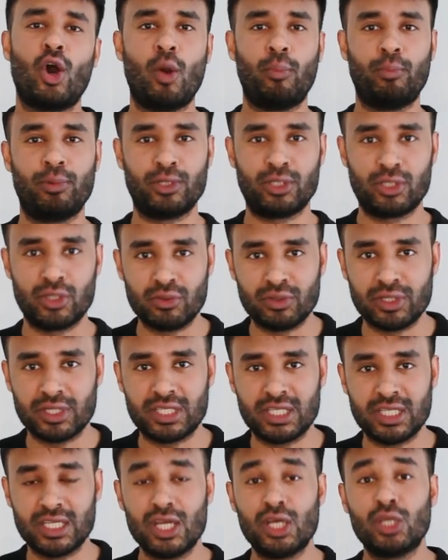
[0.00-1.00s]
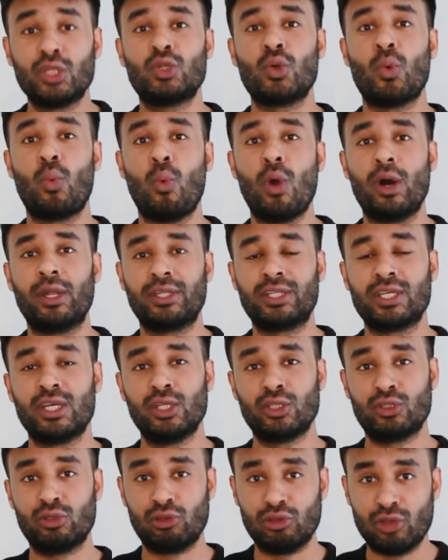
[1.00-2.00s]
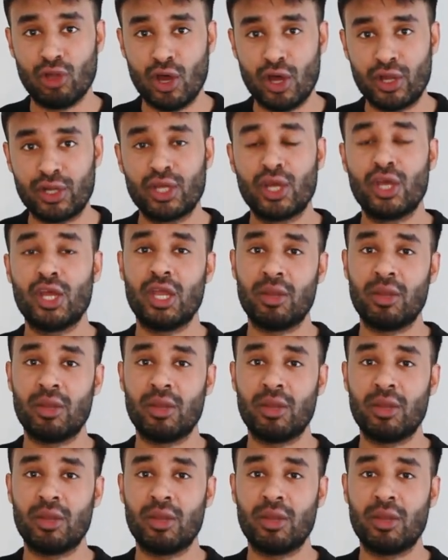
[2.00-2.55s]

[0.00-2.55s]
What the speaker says: opportunity to want to learn,